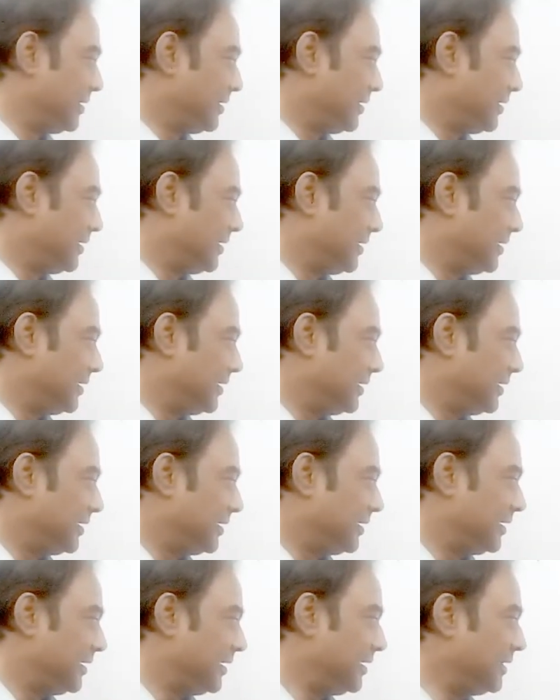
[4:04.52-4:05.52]

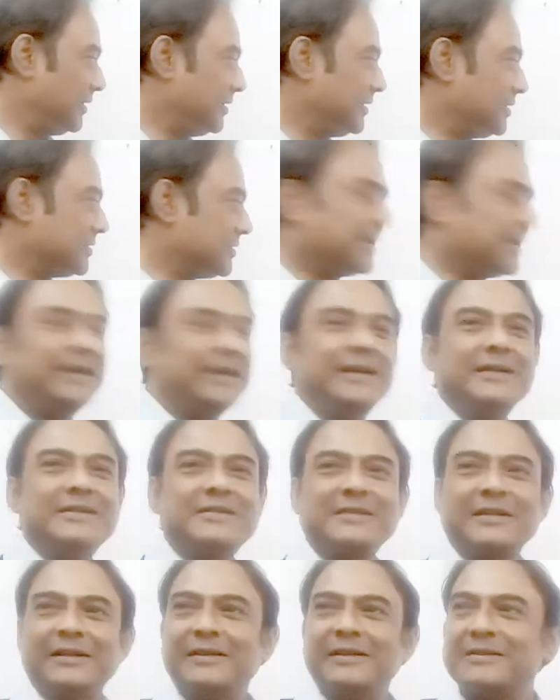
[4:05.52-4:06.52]
In these IELTS
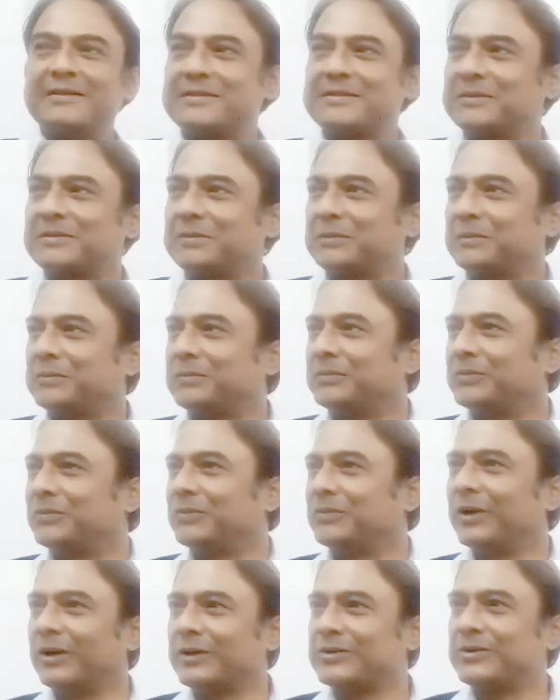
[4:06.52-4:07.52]
skills,
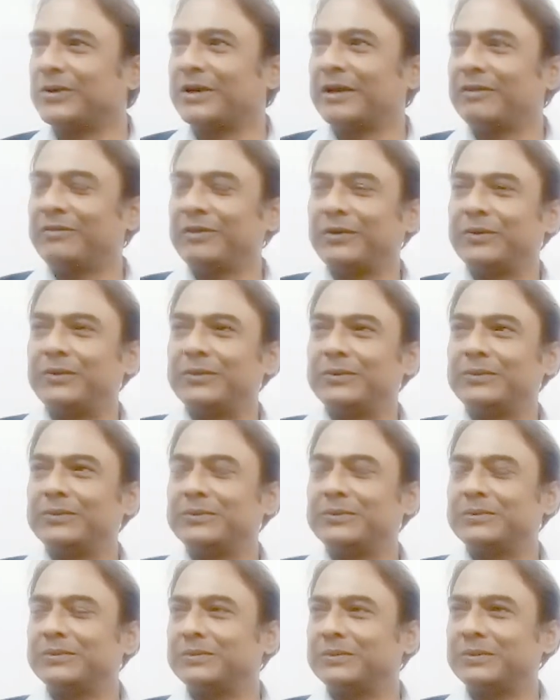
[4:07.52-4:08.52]
we also give you
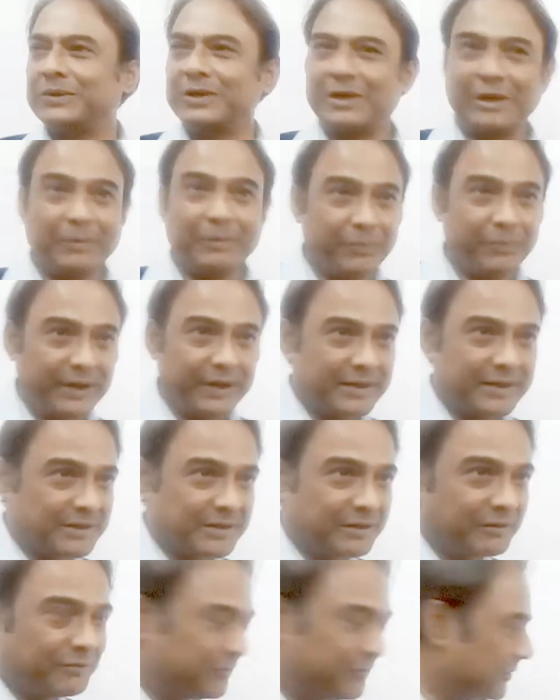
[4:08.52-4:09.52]

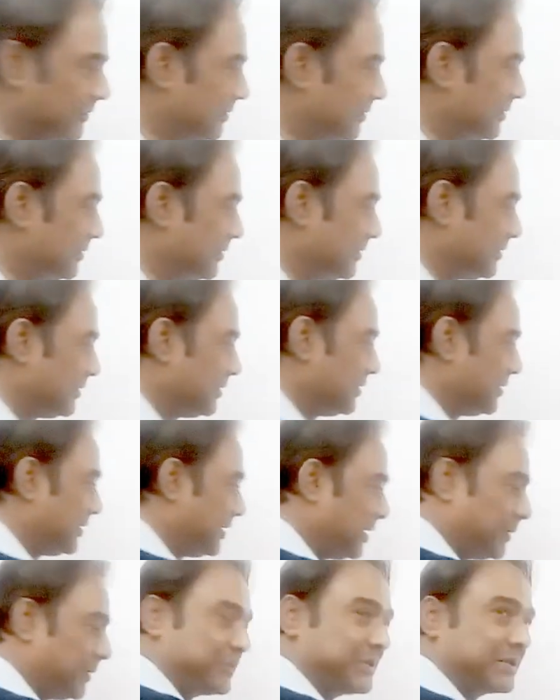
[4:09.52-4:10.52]
comprehensive
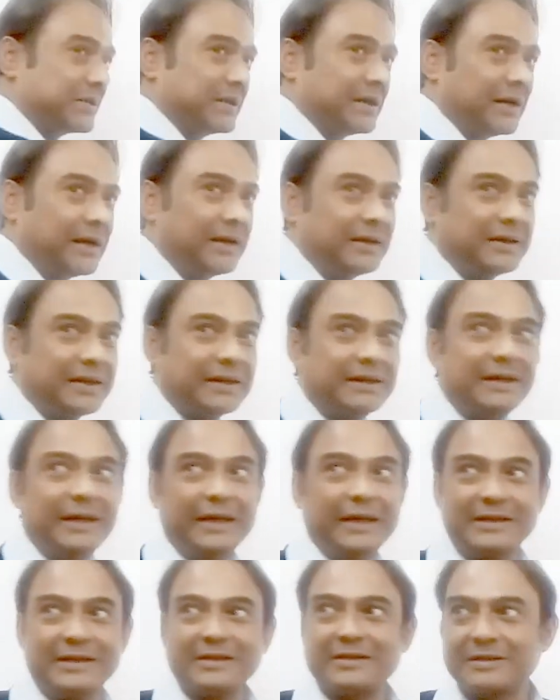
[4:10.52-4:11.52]
tips and
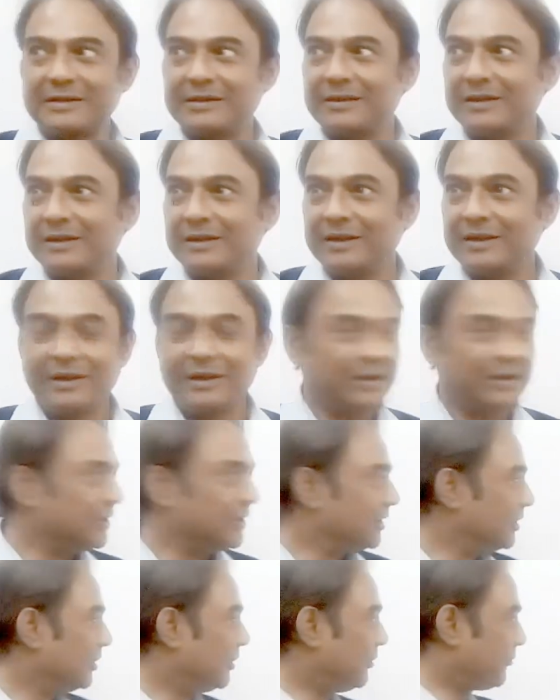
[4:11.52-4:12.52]
techniques
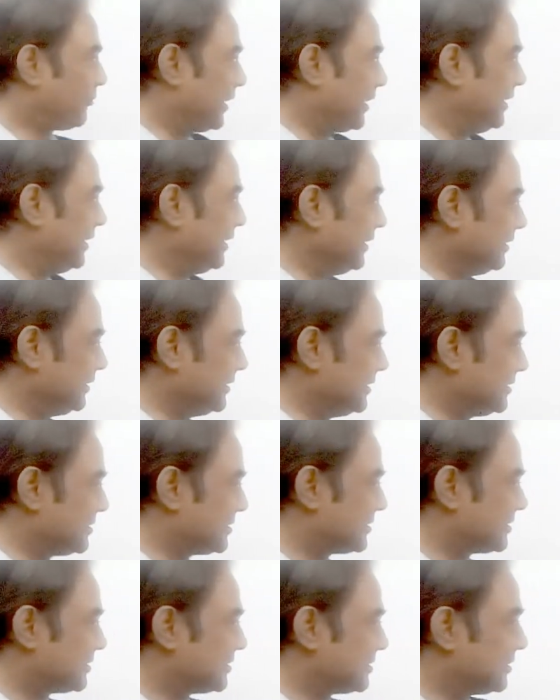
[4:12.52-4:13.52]
of writing
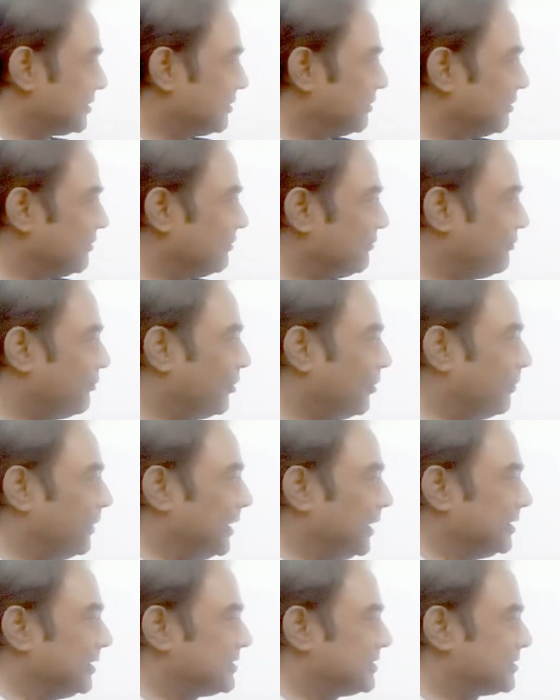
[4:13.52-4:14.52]
these 4
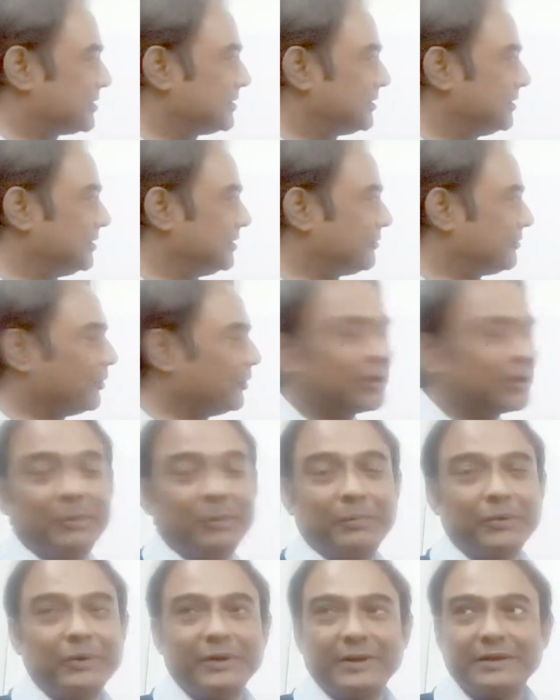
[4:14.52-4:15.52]
parts, these 4
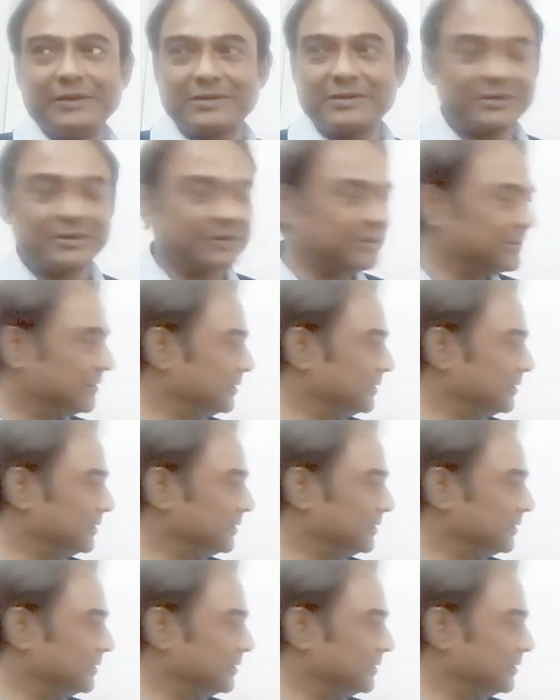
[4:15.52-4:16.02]
components: